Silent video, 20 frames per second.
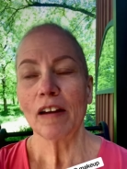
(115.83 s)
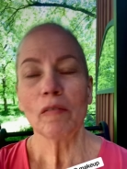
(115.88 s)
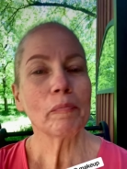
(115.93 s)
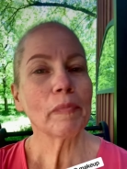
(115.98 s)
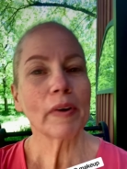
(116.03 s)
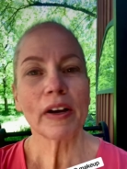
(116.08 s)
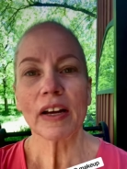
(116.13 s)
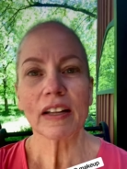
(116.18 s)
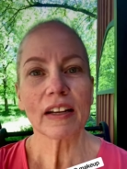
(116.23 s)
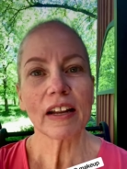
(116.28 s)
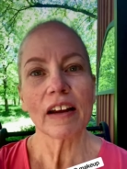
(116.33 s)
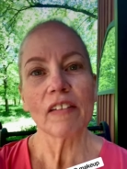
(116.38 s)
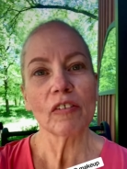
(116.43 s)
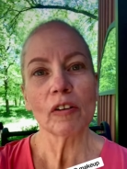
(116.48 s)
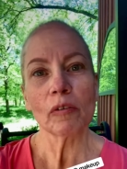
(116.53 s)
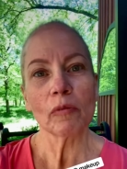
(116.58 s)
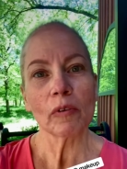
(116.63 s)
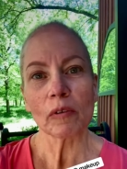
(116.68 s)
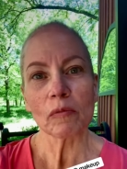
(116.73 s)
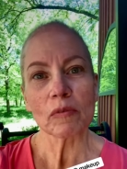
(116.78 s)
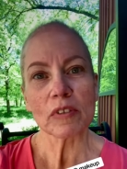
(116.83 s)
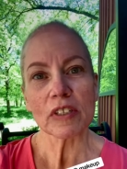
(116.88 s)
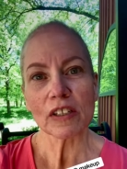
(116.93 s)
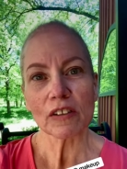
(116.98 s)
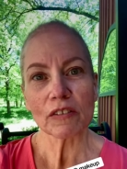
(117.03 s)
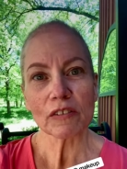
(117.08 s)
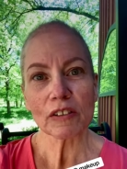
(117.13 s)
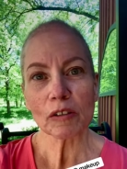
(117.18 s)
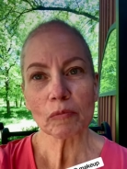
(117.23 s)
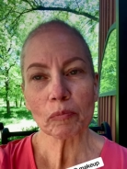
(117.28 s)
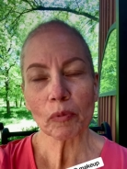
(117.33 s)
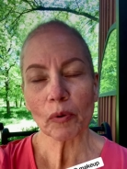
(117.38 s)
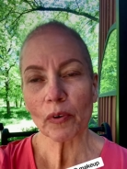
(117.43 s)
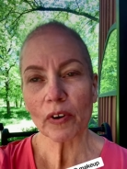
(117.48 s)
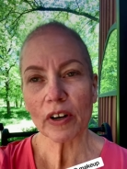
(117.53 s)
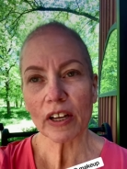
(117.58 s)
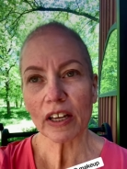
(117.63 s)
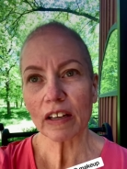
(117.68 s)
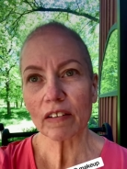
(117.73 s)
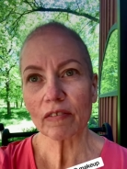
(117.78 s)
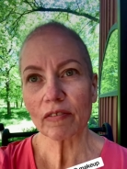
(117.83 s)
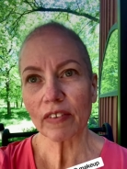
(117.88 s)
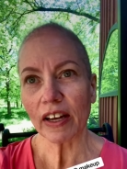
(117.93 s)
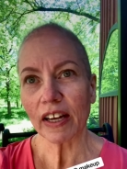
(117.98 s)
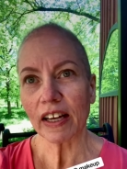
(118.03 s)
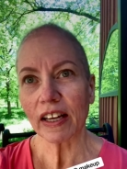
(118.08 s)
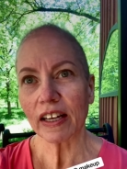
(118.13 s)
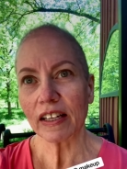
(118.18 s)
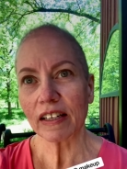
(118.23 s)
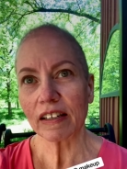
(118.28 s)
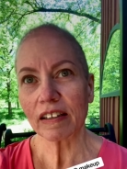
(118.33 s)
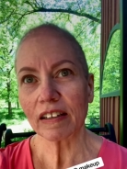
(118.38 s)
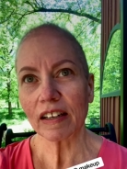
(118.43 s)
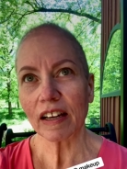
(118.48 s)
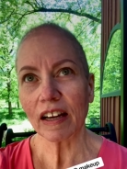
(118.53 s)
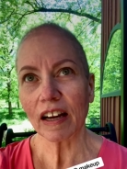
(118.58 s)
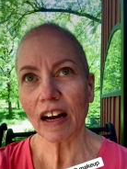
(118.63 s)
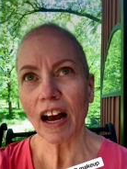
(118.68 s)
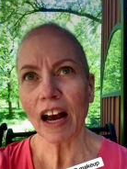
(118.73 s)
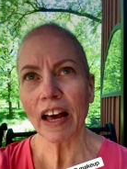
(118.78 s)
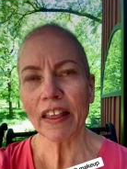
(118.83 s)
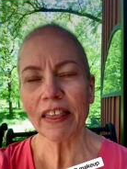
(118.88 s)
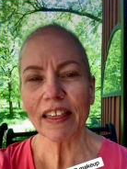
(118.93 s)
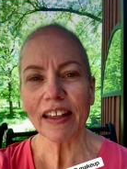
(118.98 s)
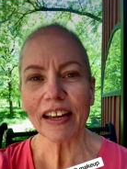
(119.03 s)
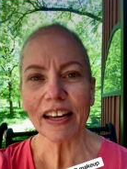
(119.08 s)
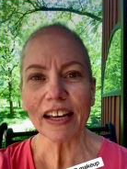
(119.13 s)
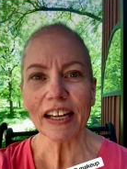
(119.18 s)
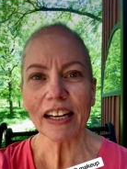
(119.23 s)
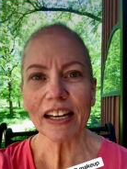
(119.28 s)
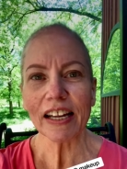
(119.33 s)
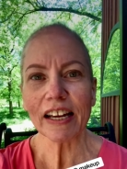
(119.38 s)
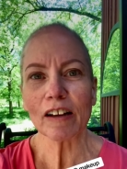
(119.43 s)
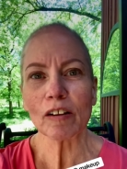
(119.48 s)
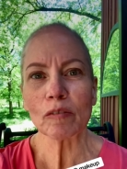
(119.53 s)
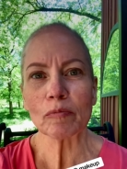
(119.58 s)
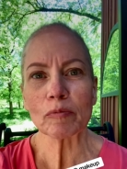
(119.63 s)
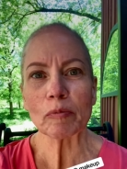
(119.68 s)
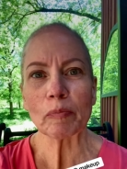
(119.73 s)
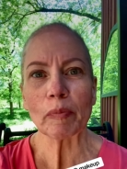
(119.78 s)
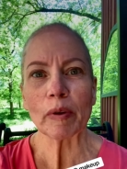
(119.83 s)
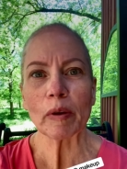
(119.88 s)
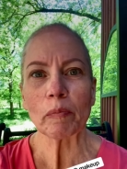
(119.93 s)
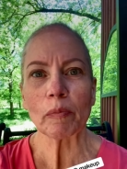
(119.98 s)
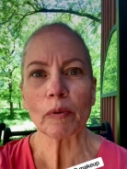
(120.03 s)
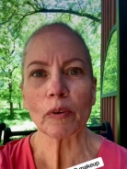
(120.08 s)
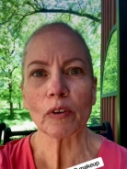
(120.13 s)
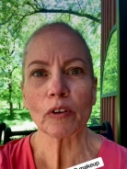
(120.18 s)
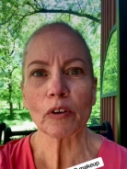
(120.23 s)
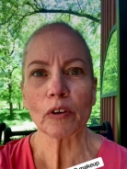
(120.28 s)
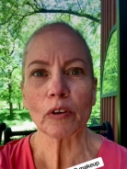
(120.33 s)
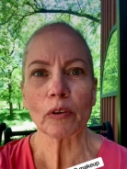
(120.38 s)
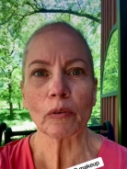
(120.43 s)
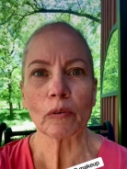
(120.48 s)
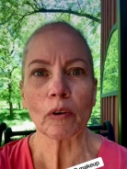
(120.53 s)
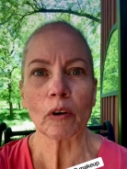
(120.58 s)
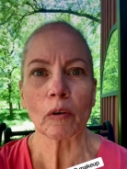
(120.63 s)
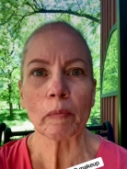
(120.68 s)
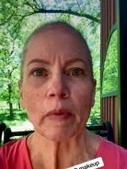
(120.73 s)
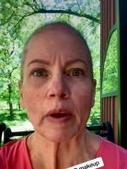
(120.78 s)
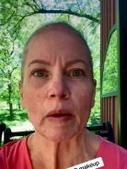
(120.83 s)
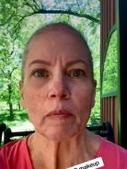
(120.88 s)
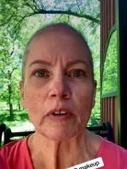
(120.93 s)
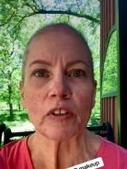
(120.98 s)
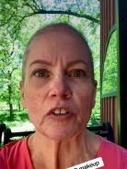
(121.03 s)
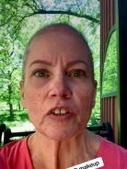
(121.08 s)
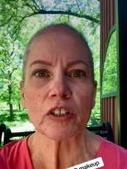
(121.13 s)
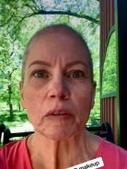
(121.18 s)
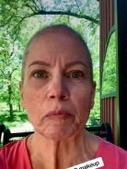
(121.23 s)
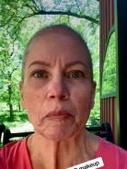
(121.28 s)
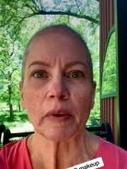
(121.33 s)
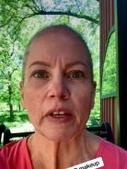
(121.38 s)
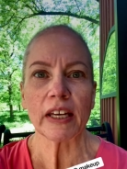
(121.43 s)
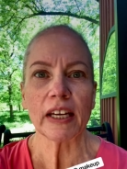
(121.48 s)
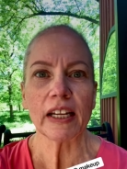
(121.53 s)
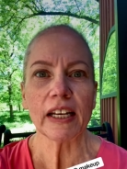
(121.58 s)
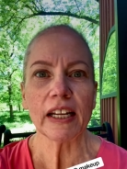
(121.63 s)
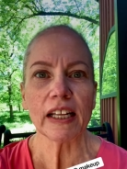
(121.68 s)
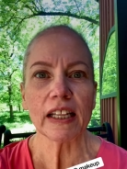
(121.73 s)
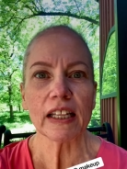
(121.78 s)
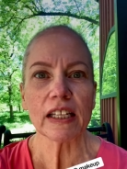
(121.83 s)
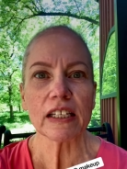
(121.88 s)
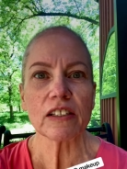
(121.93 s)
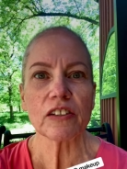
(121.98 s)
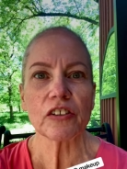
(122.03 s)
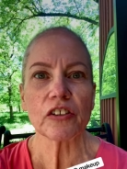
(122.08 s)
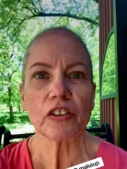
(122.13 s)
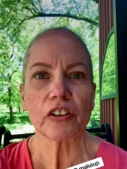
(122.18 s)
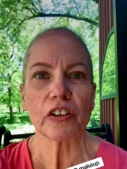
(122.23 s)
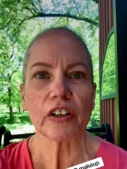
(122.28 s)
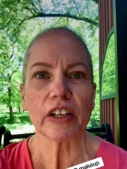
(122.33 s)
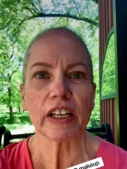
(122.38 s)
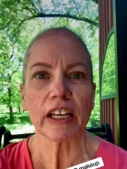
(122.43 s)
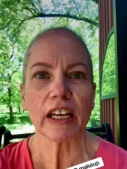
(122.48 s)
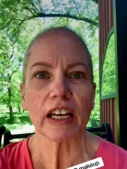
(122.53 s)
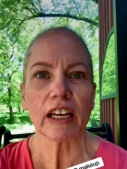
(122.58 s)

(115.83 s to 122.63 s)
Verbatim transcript: but everyone was so supportive, and I think it helps people who are maybe just beginning this journey